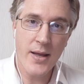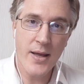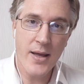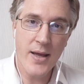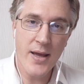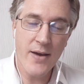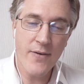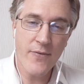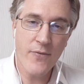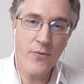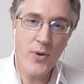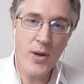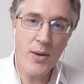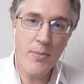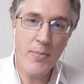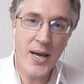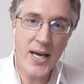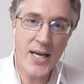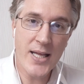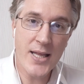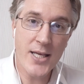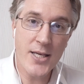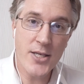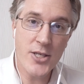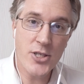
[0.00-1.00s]
If we
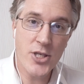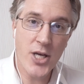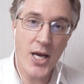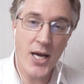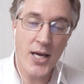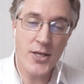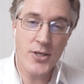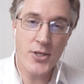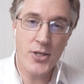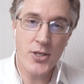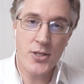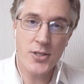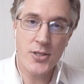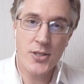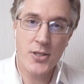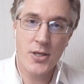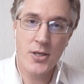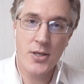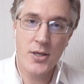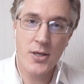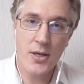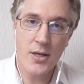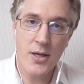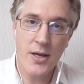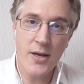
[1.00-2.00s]
make these changes,
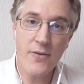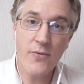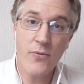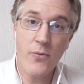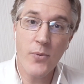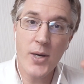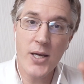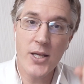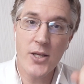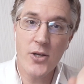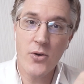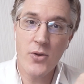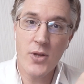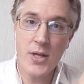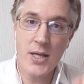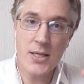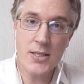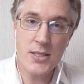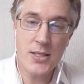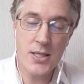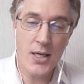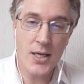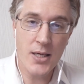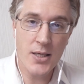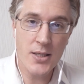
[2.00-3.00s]
if we do these
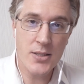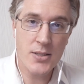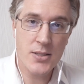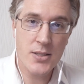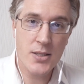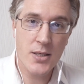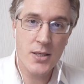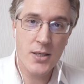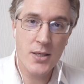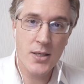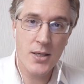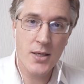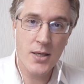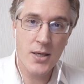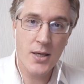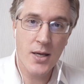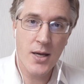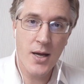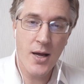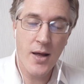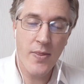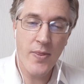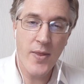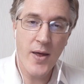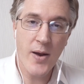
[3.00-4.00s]
things,
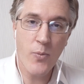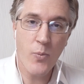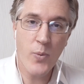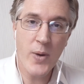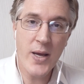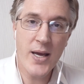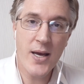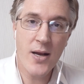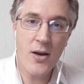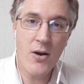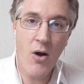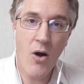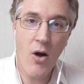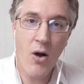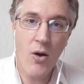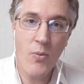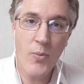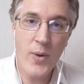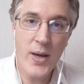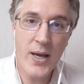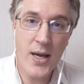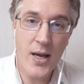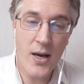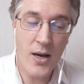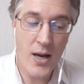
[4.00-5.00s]
then we
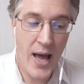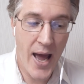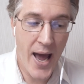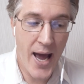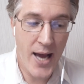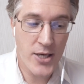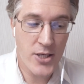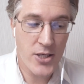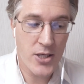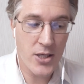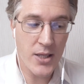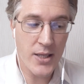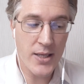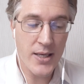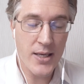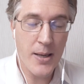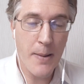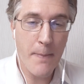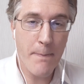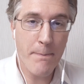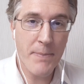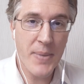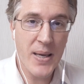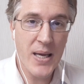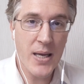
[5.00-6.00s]
can actually
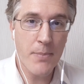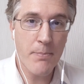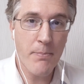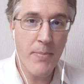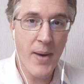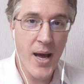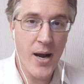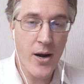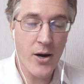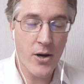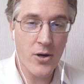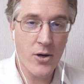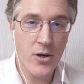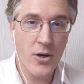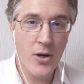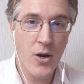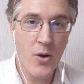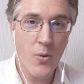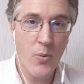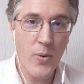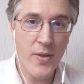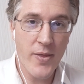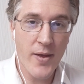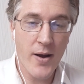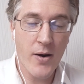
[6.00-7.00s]
compete better
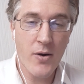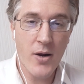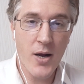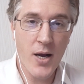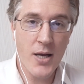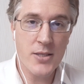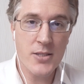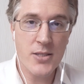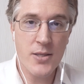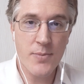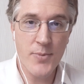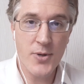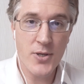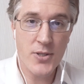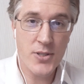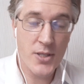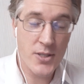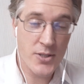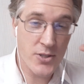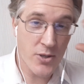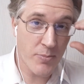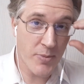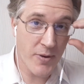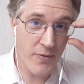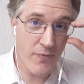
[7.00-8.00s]
with our customers.
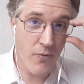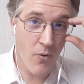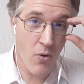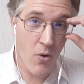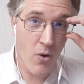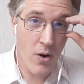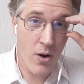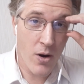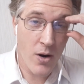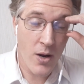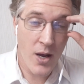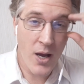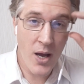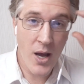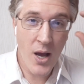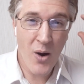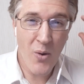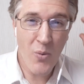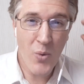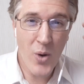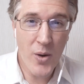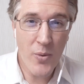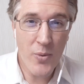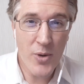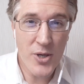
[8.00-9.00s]
So before,
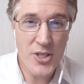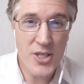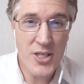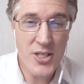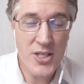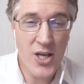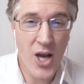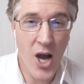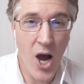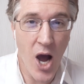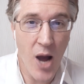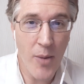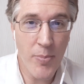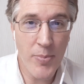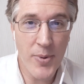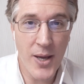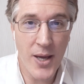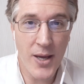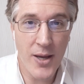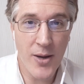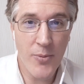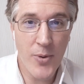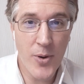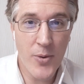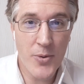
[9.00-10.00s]
we were just
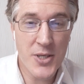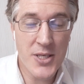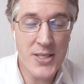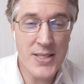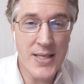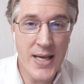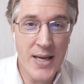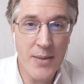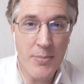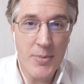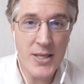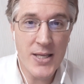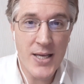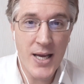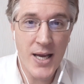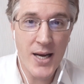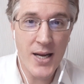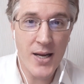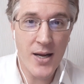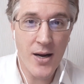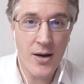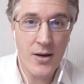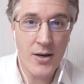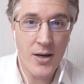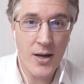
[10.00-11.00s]
copying, we were just
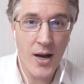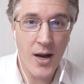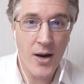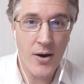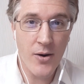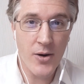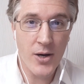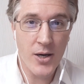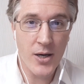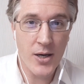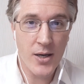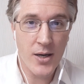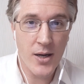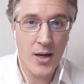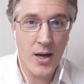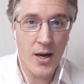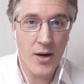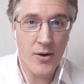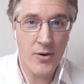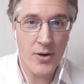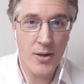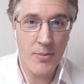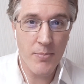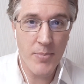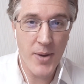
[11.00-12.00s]
imitating our
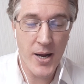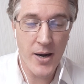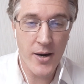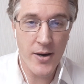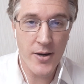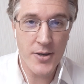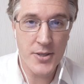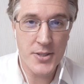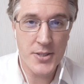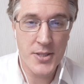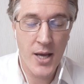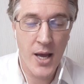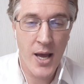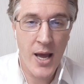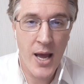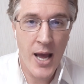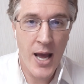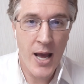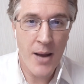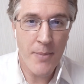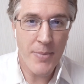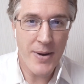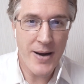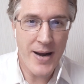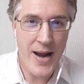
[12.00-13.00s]
competitors.
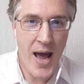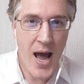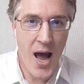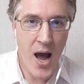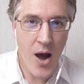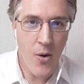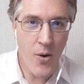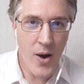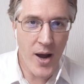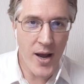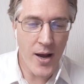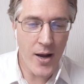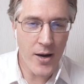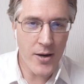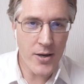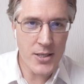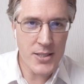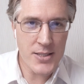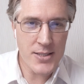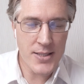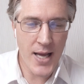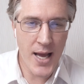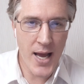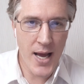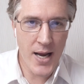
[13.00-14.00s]
But now I
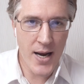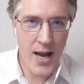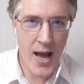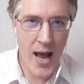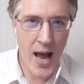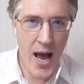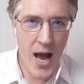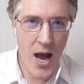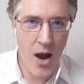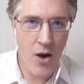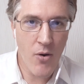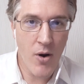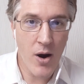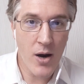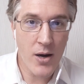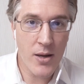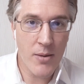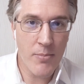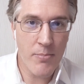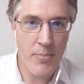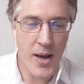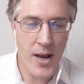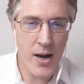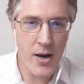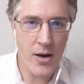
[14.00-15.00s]
understand how our
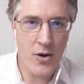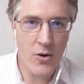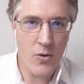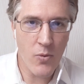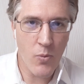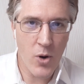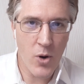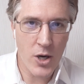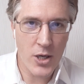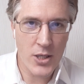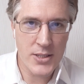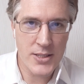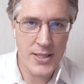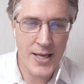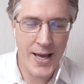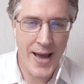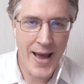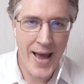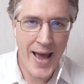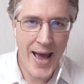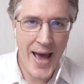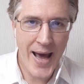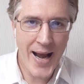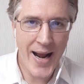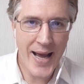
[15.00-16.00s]
competitor works,
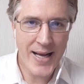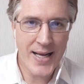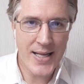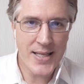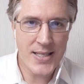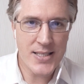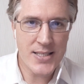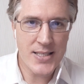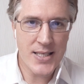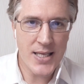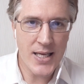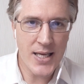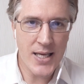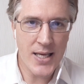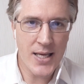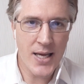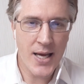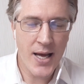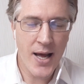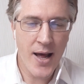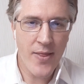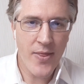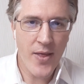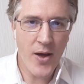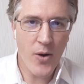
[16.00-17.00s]
and I can see
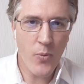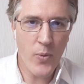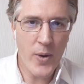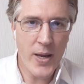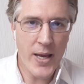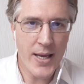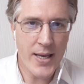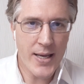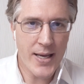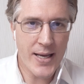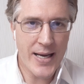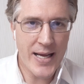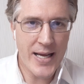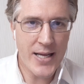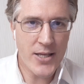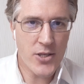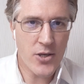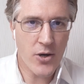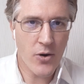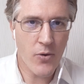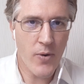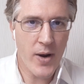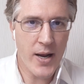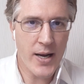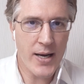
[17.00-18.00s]
that we can
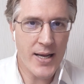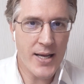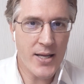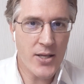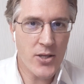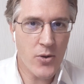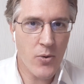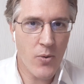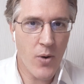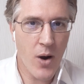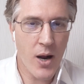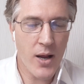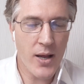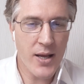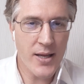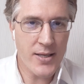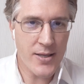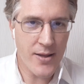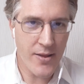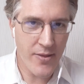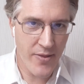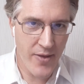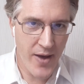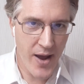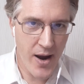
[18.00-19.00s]
integrate
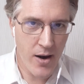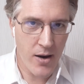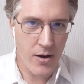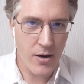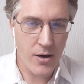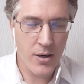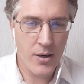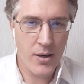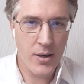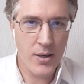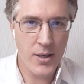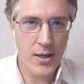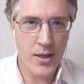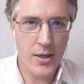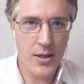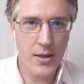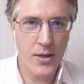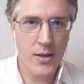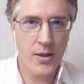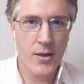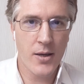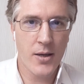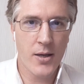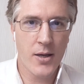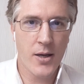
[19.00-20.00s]
into their
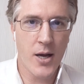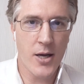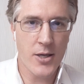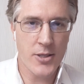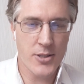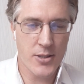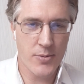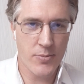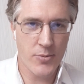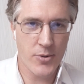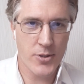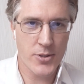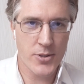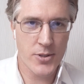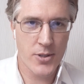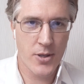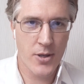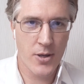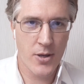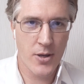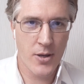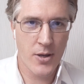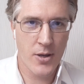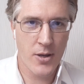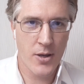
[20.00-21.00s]
customers.
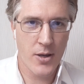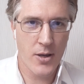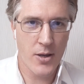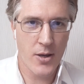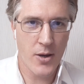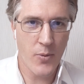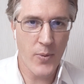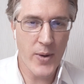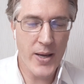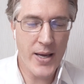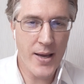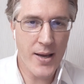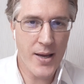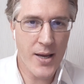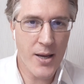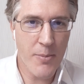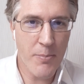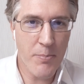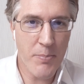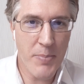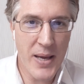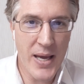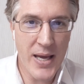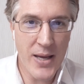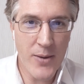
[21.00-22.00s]
We can
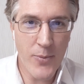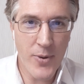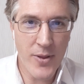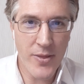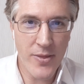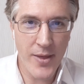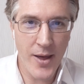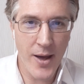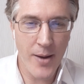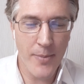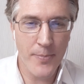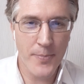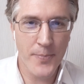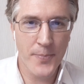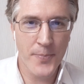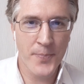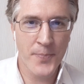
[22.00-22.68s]
compete with them.